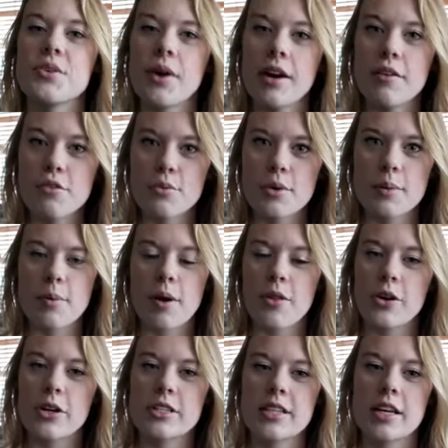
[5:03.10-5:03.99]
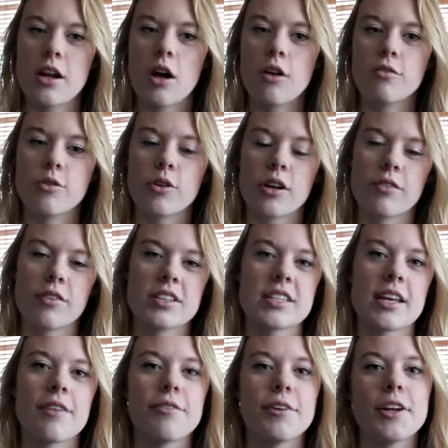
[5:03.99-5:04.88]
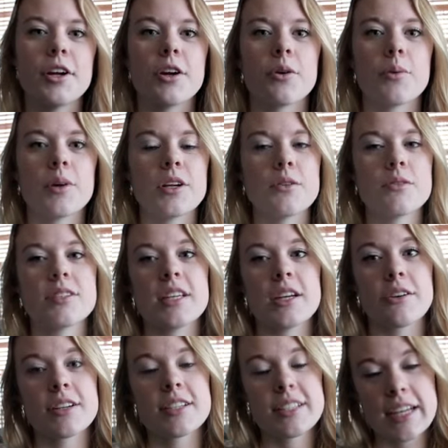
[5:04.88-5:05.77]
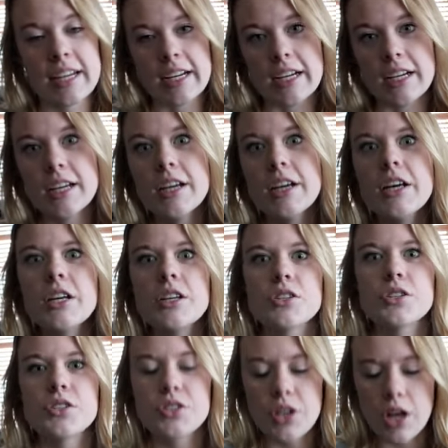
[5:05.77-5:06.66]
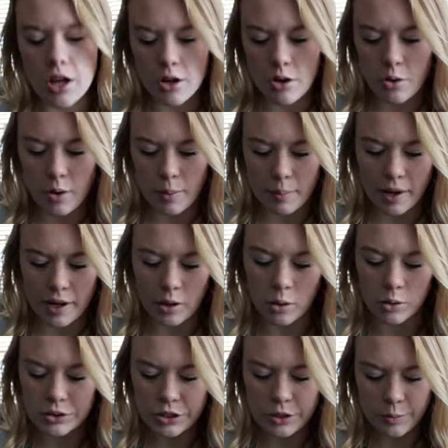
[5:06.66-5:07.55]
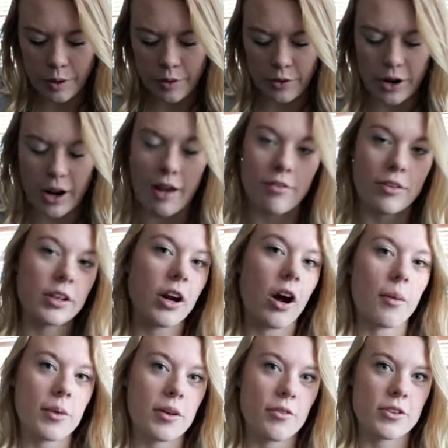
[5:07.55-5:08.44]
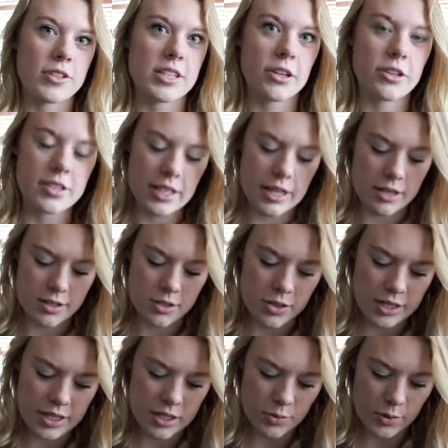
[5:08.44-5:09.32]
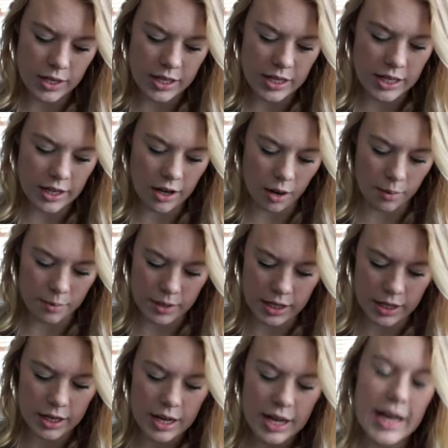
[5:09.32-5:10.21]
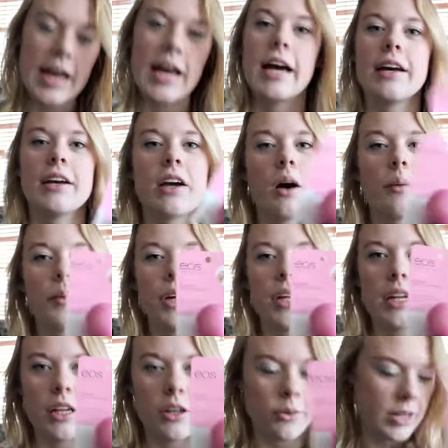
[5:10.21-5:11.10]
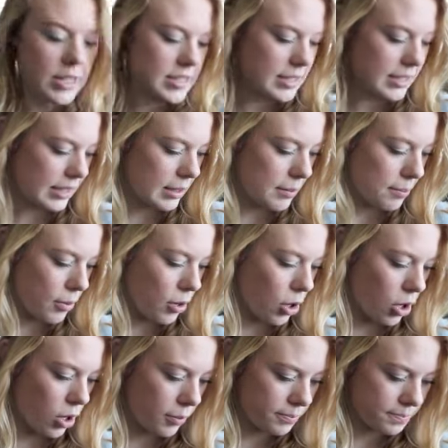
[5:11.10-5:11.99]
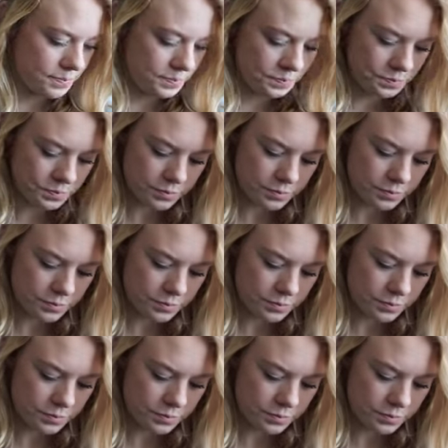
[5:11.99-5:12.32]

So I have three brothers and all four of us every year we do Secret Santa. So my older brother Evan got me for Secret Santa, so this is what he got me. He got me an EOS lip balm.